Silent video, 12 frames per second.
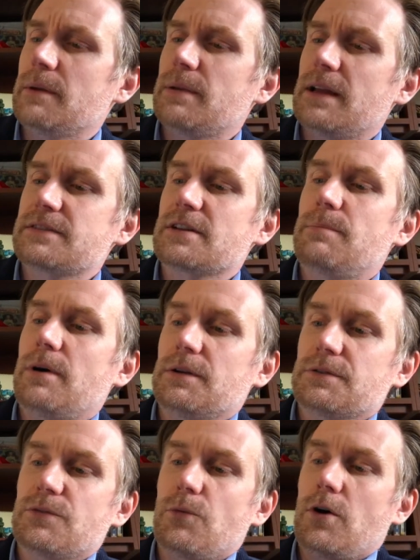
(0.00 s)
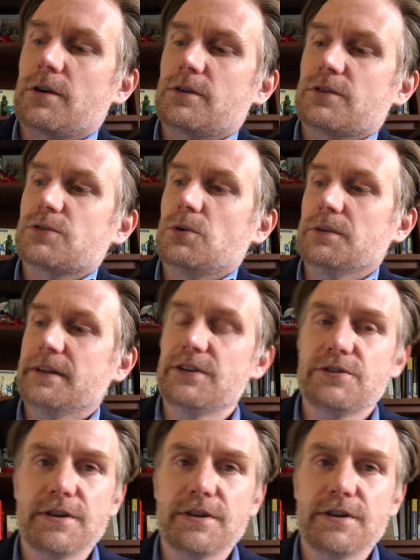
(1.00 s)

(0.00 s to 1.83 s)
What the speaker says: plastic bottles of water are sold each